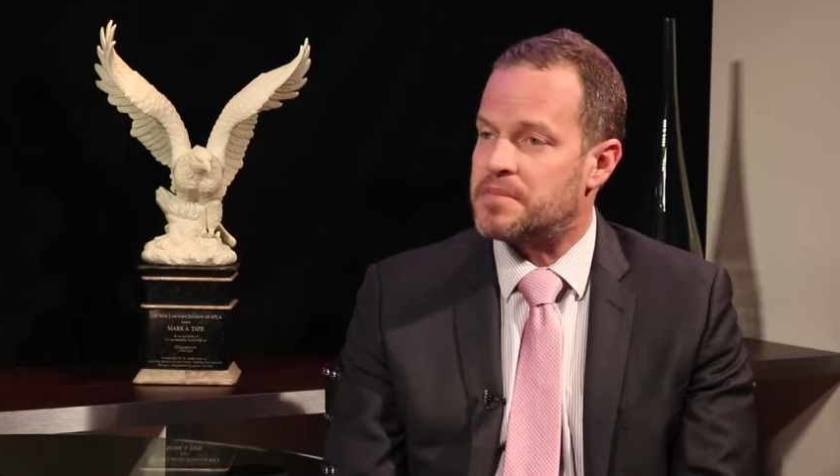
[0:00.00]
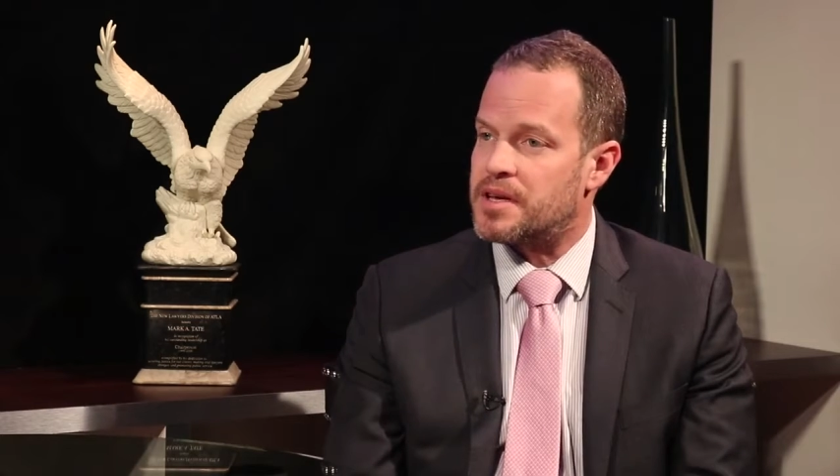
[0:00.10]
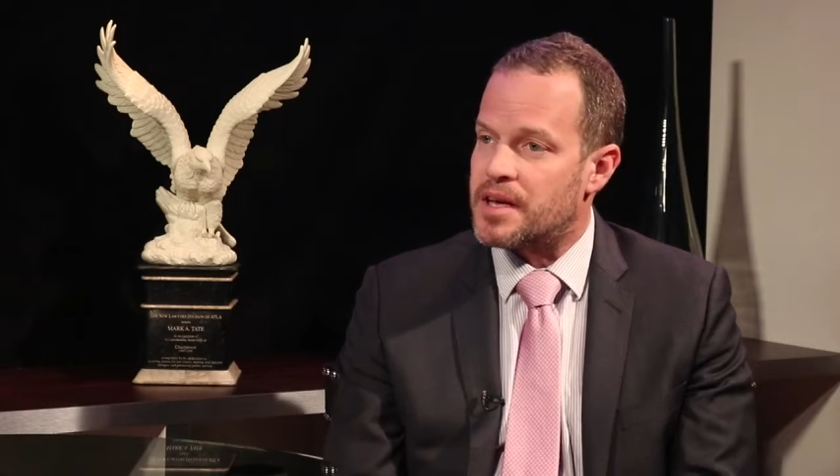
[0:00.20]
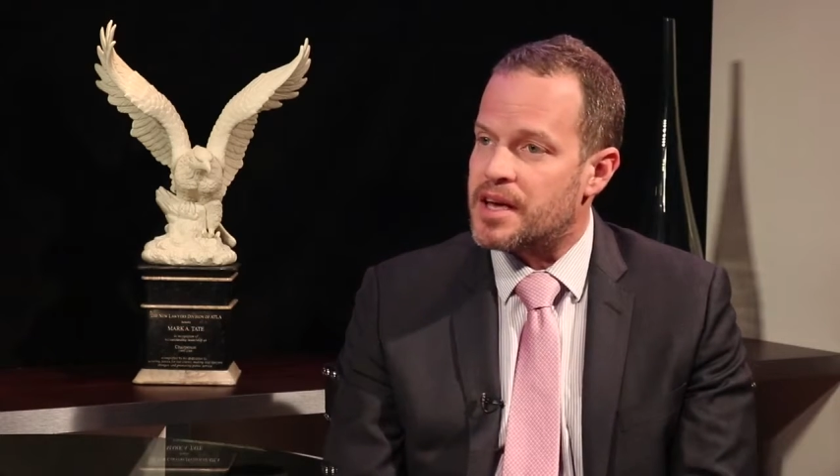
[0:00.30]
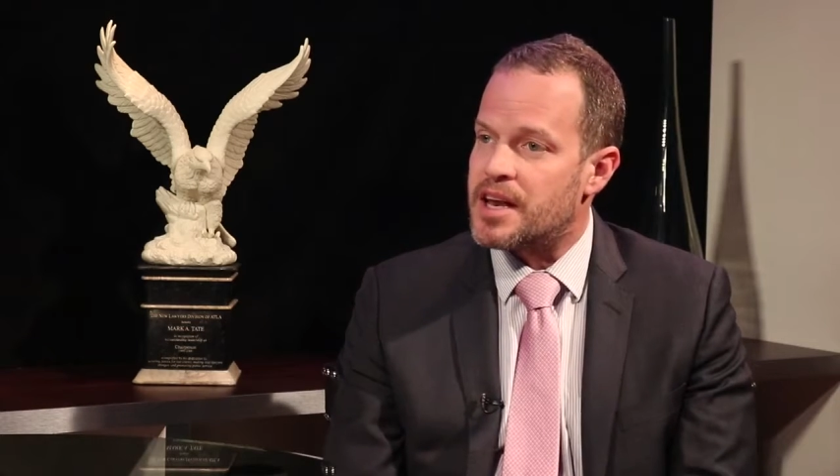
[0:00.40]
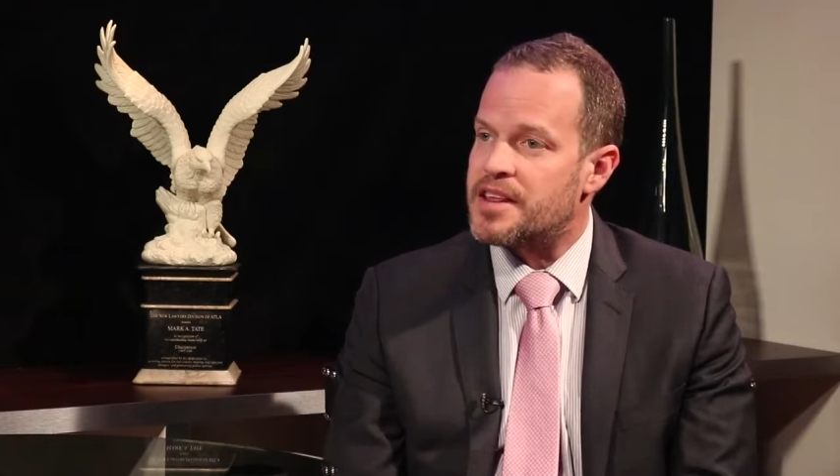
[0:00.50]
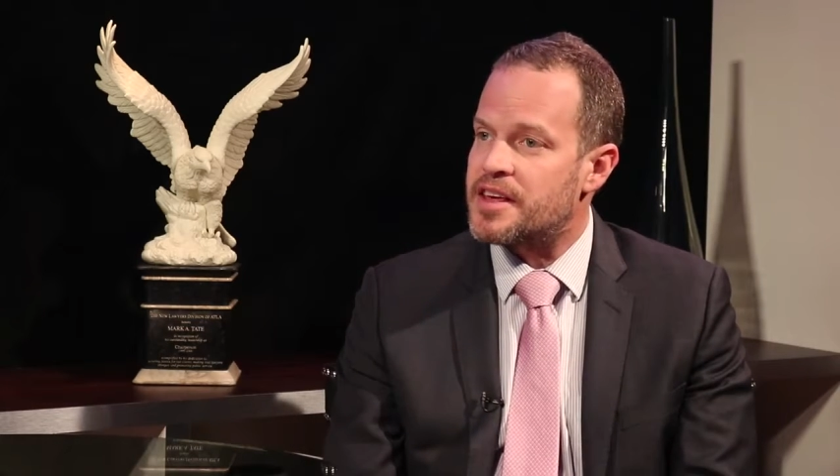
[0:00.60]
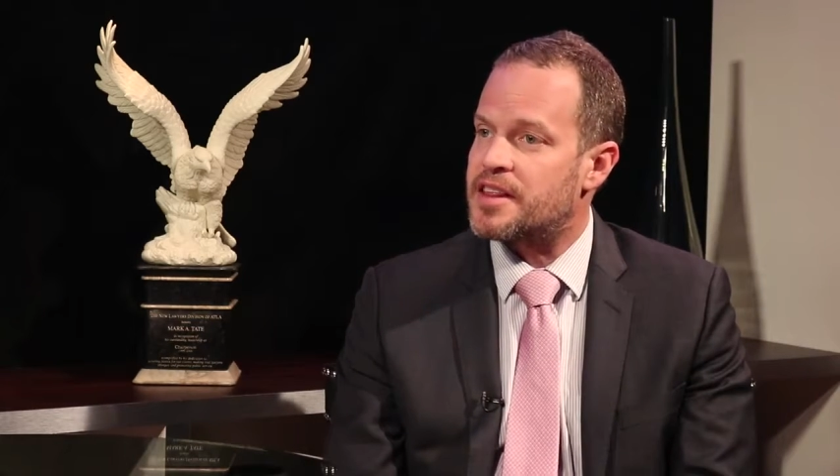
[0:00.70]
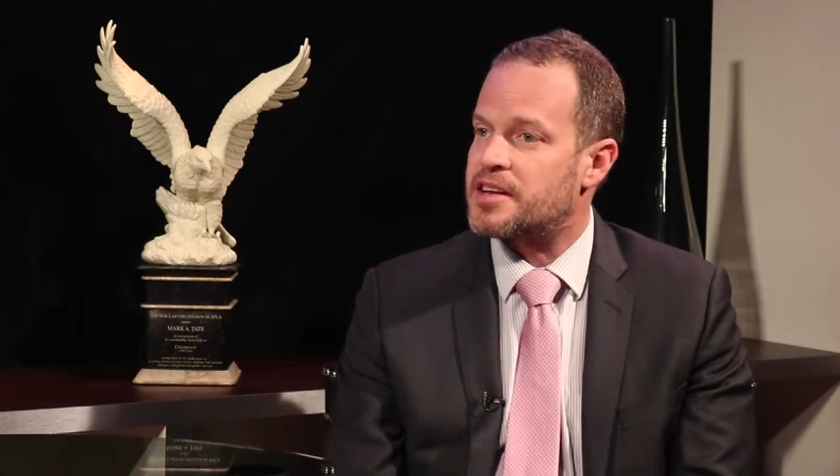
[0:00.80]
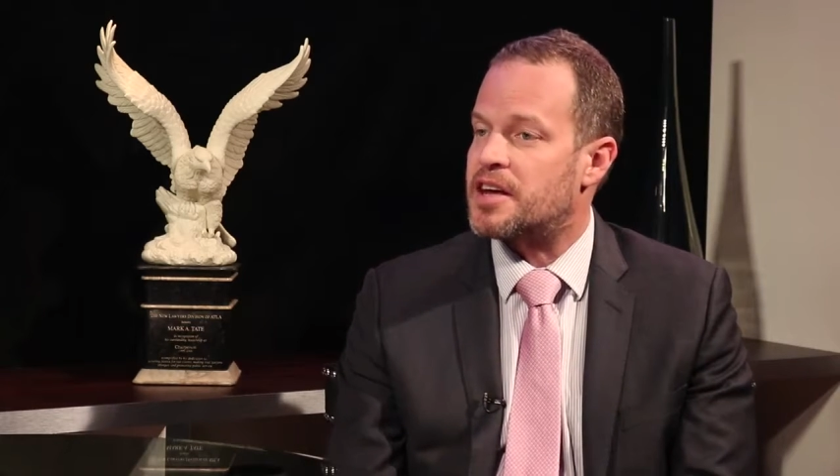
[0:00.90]

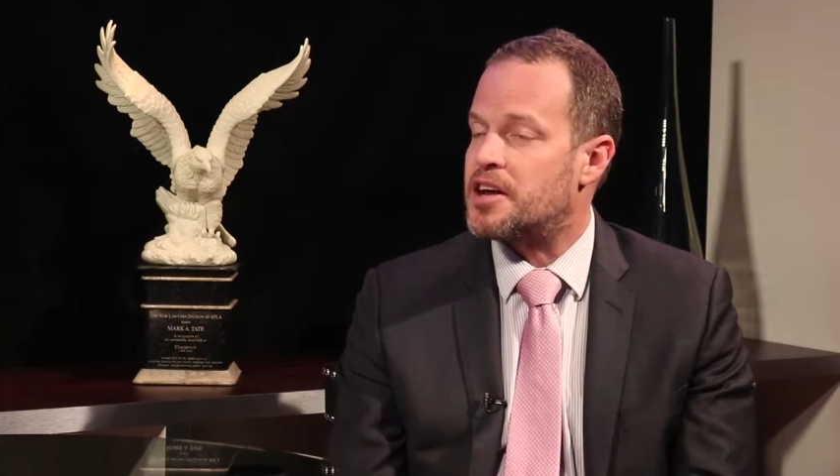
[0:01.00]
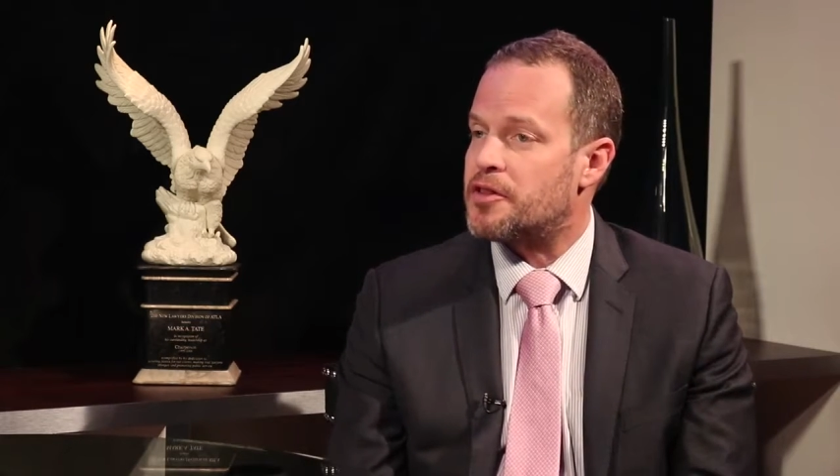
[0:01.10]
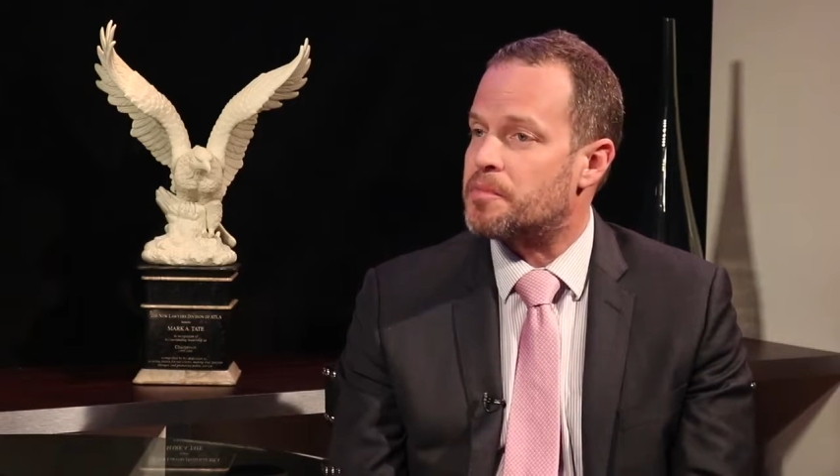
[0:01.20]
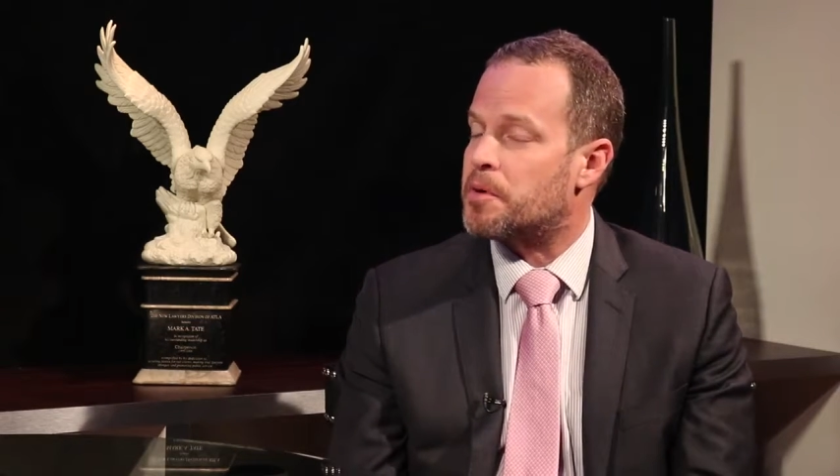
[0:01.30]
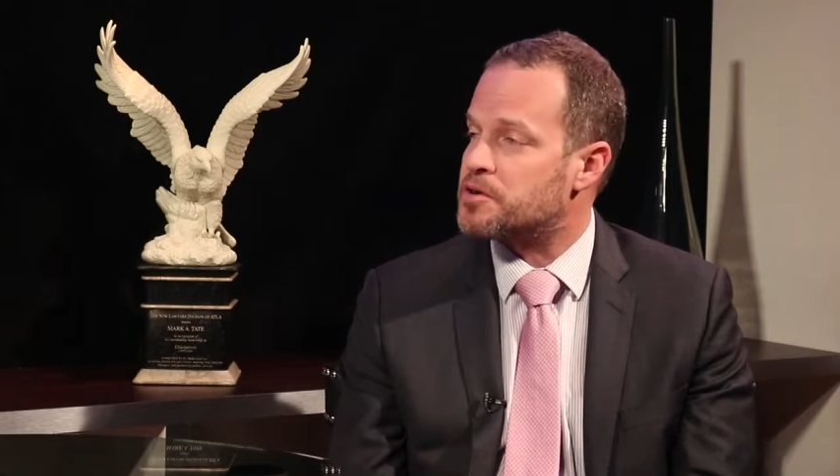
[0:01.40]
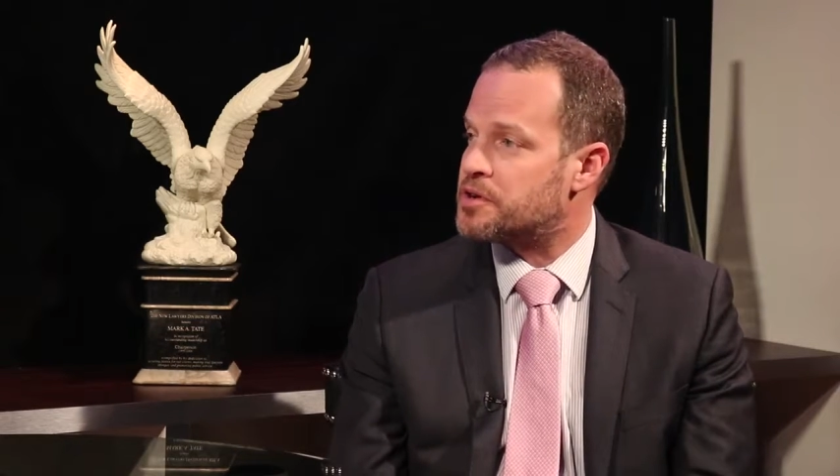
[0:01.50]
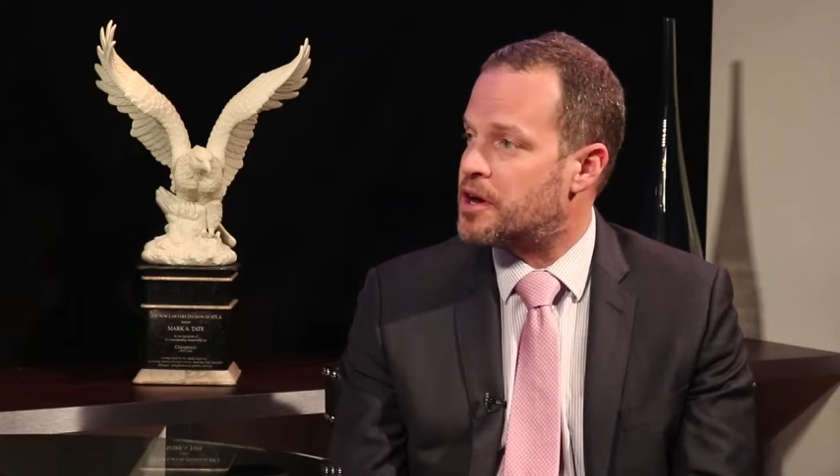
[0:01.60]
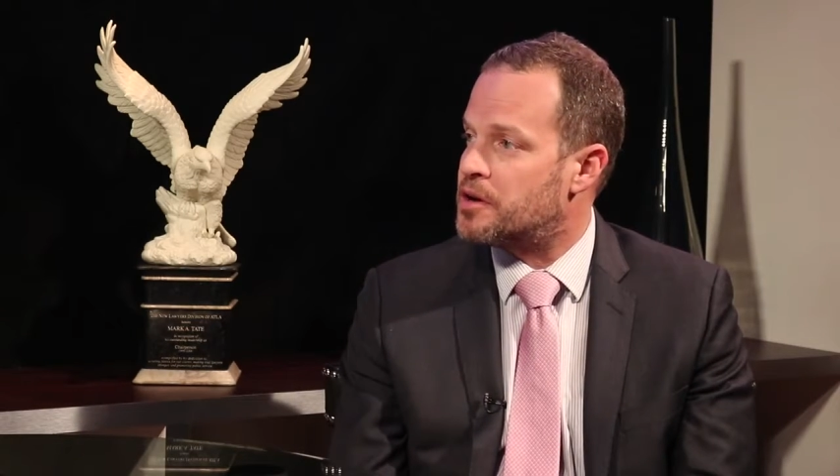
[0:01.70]
anything that another person